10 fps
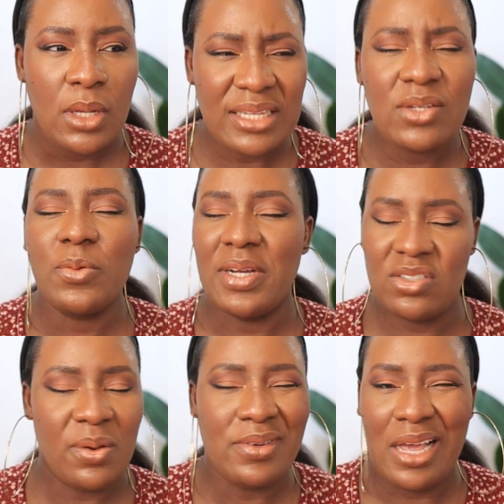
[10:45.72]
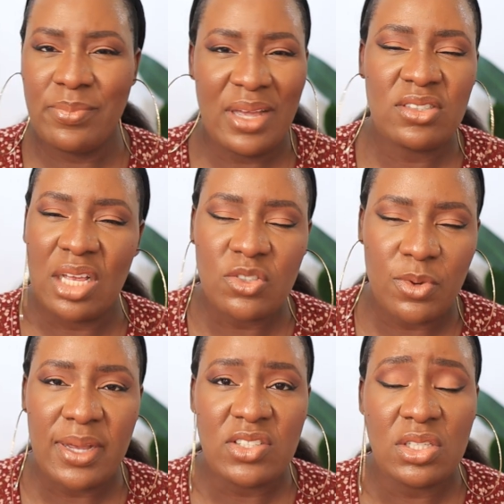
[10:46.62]
I think I was
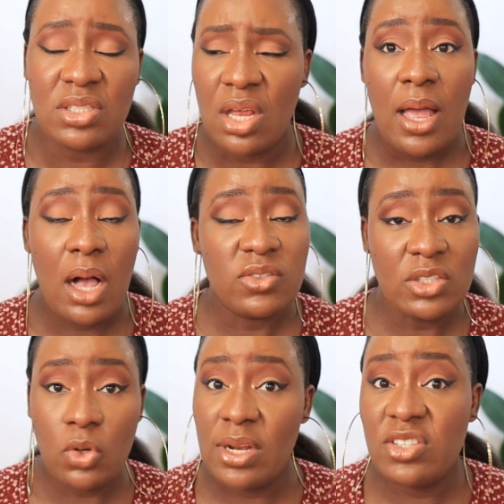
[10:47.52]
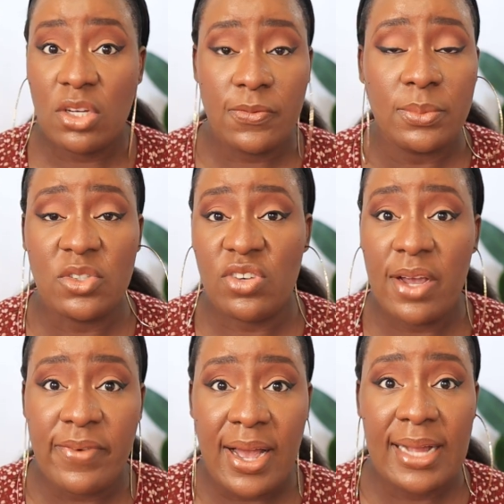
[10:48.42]
trying to collect change from the driver.